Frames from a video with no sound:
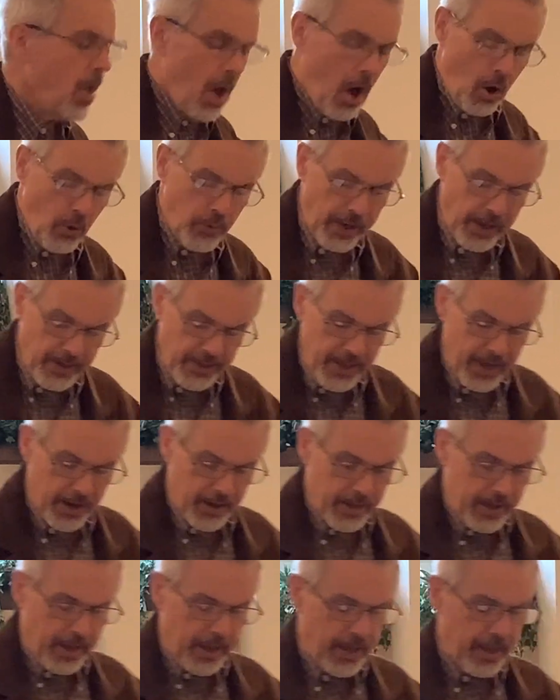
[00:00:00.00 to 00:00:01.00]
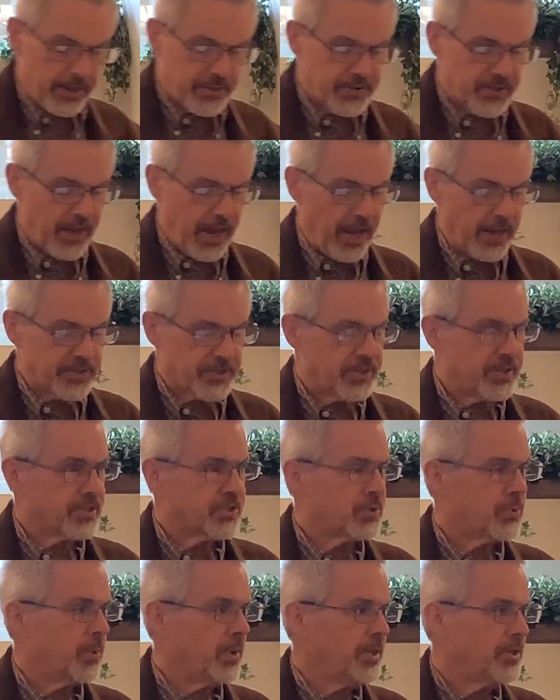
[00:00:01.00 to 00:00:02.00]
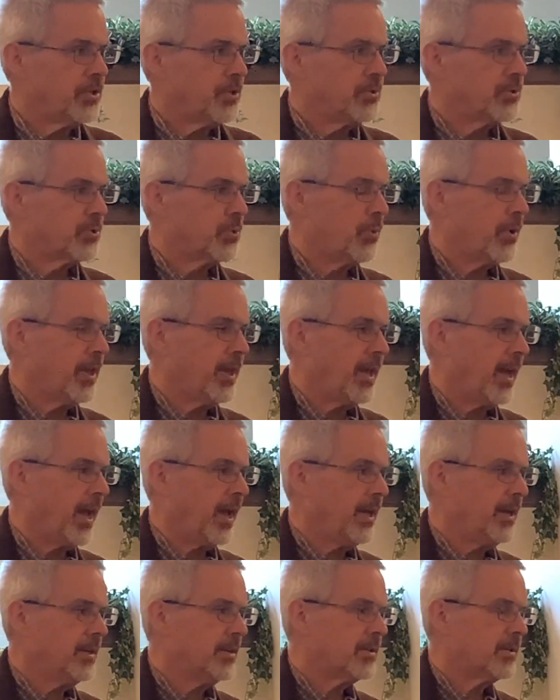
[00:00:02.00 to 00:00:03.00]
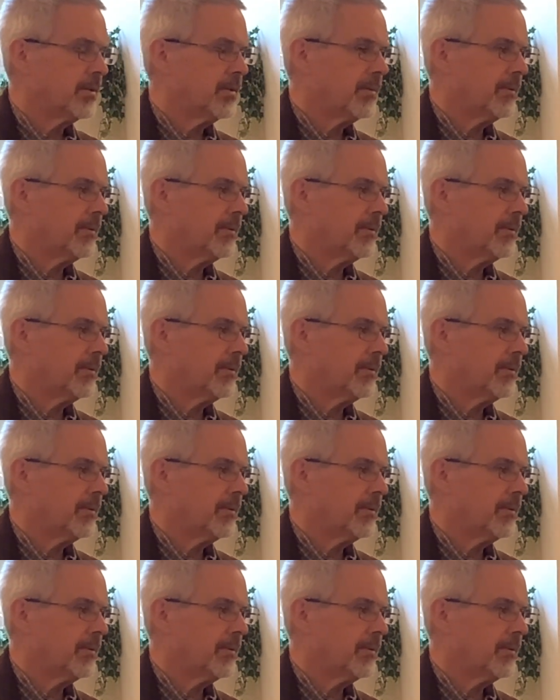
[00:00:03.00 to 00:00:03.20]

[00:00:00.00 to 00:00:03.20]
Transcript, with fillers: Okay, yeah, it's Exodus 22 28.